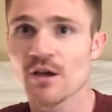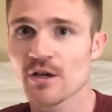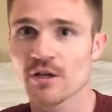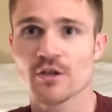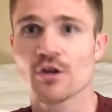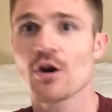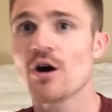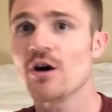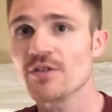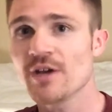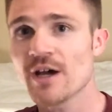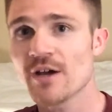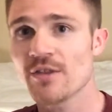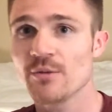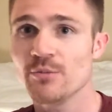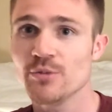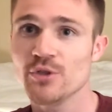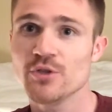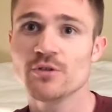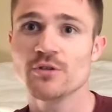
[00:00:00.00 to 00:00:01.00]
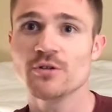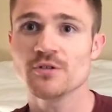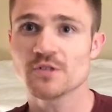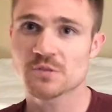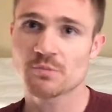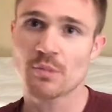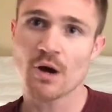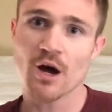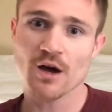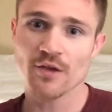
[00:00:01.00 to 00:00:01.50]
Call down the mule,
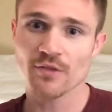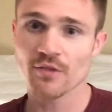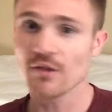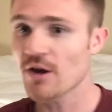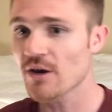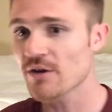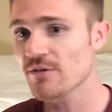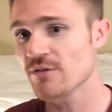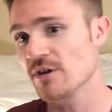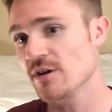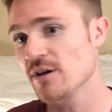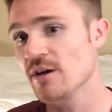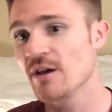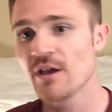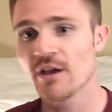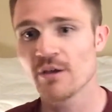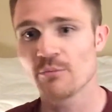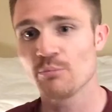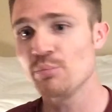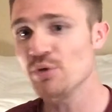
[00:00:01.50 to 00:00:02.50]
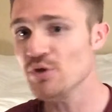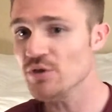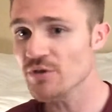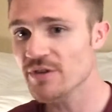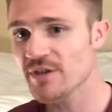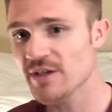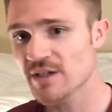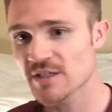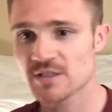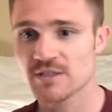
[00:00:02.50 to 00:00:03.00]
spawn larva, build the
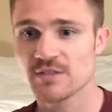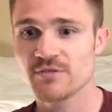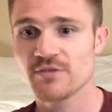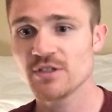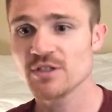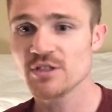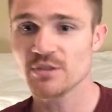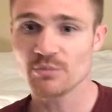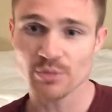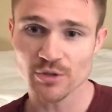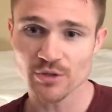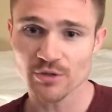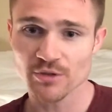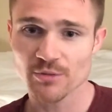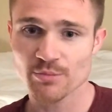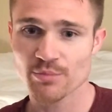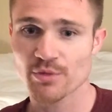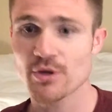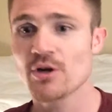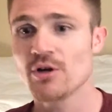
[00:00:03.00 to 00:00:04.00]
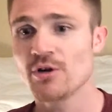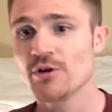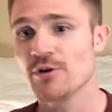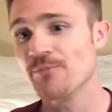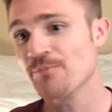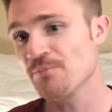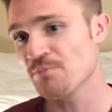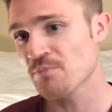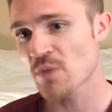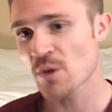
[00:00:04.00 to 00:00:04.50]
SCV, build the probe,
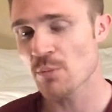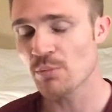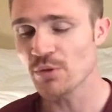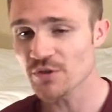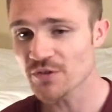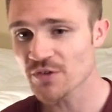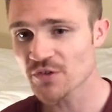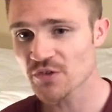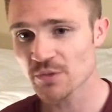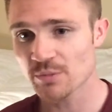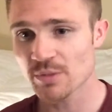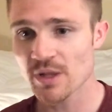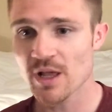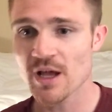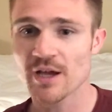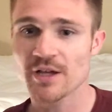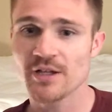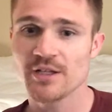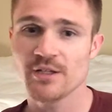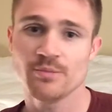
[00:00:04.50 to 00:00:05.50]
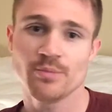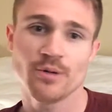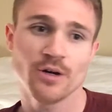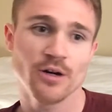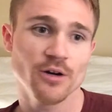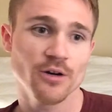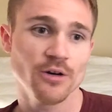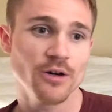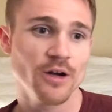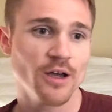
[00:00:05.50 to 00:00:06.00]
build the supply
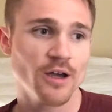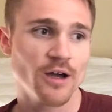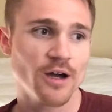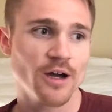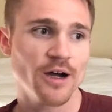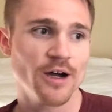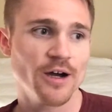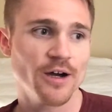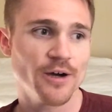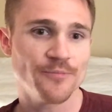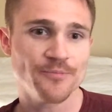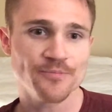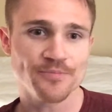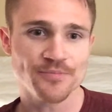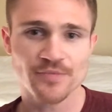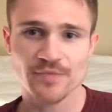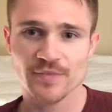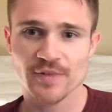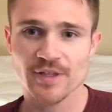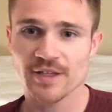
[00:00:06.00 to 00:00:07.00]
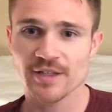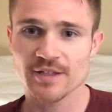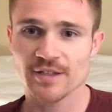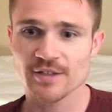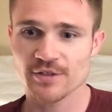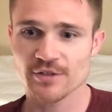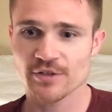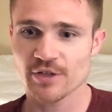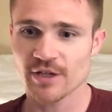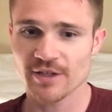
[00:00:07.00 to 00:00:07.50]
depot. Um, it,
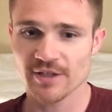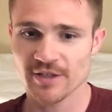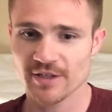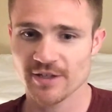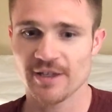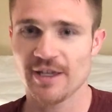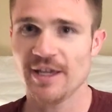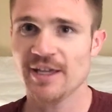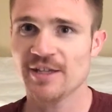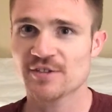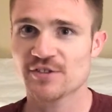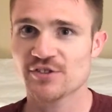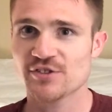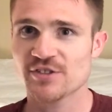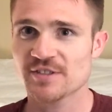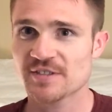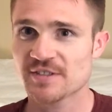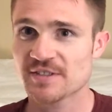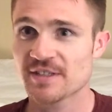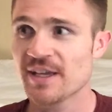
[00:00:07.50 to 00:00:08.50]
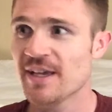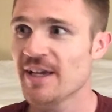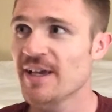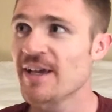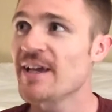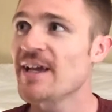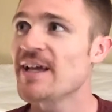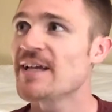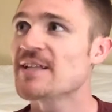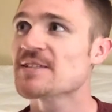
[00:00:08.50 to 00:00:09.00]
it's just,
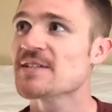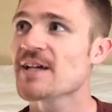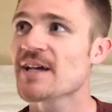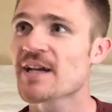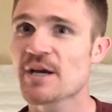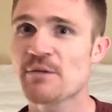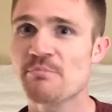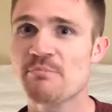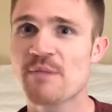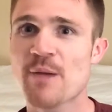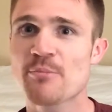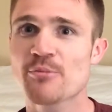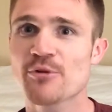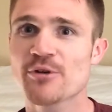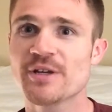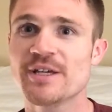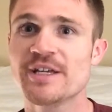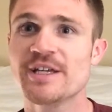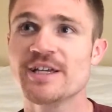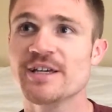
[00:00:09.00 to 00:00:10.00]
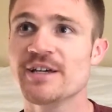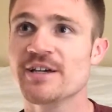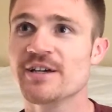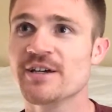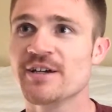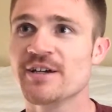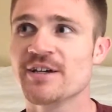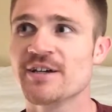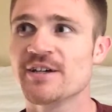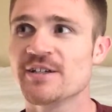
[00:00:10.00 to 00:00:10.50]
it's like a memory
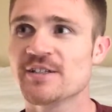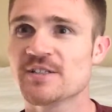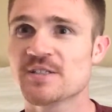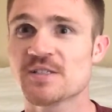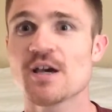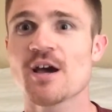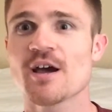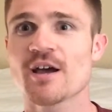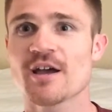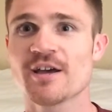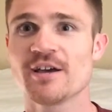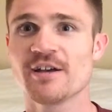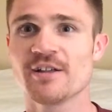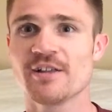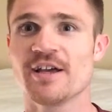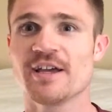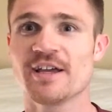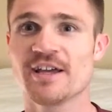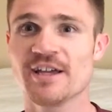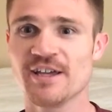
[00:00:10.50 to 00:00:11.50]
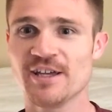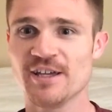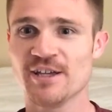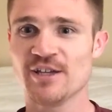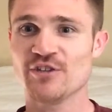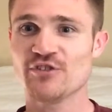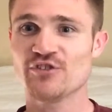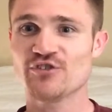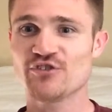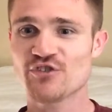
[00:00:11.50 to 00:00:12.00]
suck. Like,
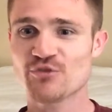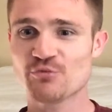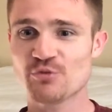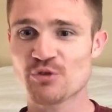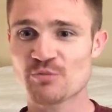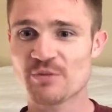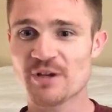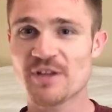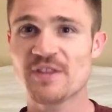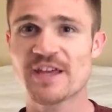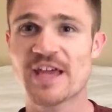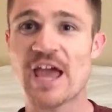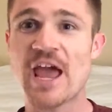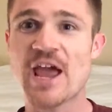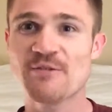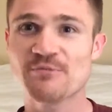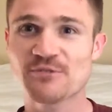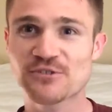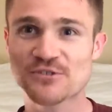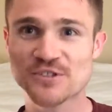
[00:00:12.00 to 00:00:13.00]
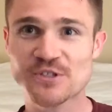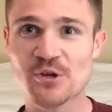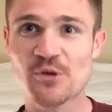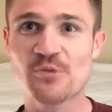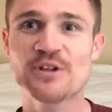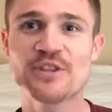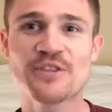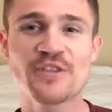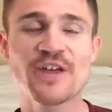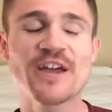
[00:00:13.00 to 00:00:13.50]
there's just, when you're playing the game, there's so
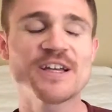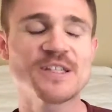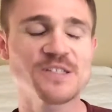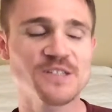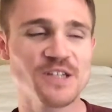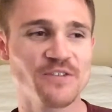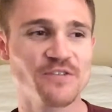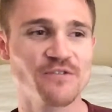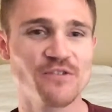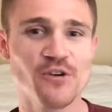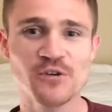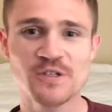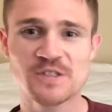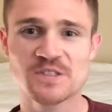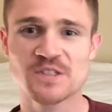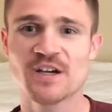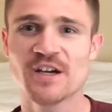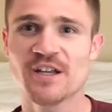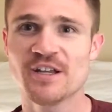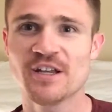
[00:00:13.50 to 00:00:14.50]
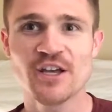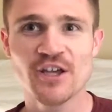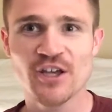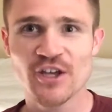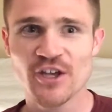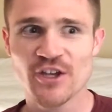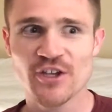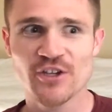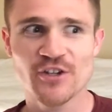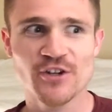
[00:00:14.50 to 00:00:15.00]
many things you have to focus on.
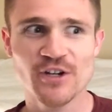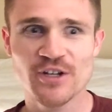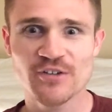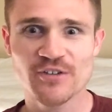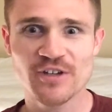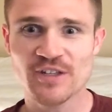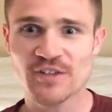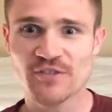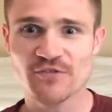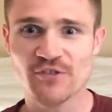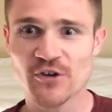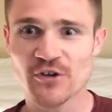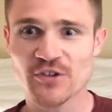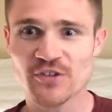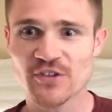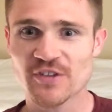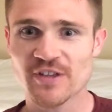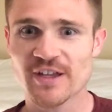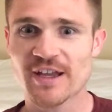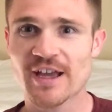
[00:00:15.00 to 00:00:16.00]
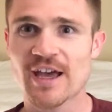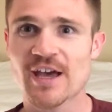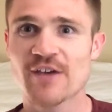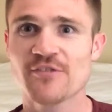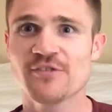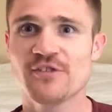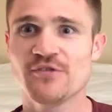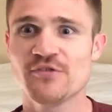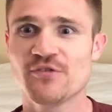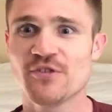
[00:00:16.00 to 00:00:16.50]
You don't even get to focus on like
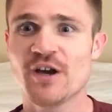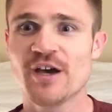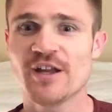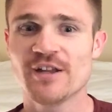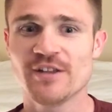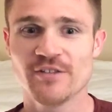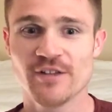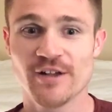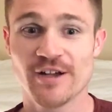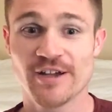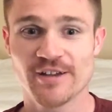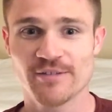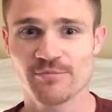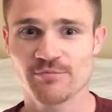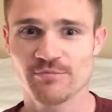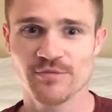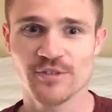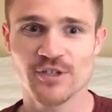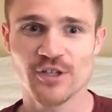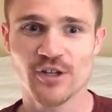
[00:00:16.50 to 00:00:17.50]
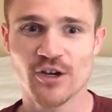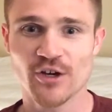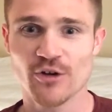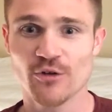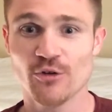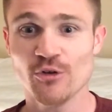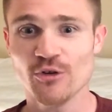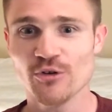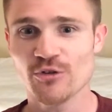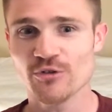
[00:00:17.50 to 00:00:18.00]
having fun and like,
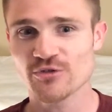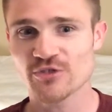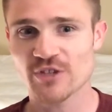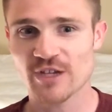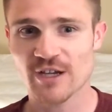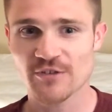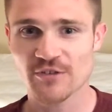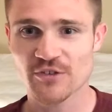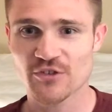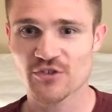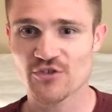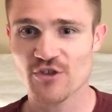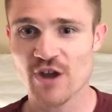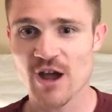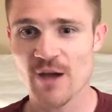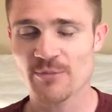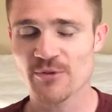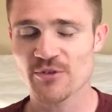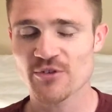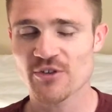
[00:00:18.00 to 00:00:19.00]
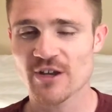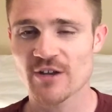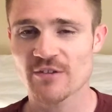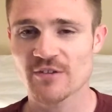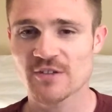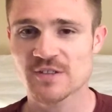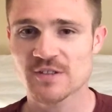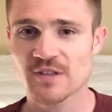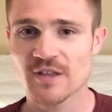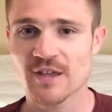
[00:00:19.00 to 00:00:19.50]
oh, check out this drop or check out
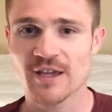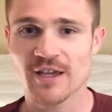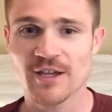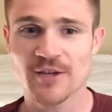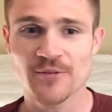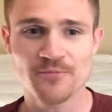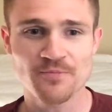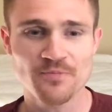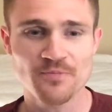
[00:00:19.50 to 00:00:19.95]
this thing.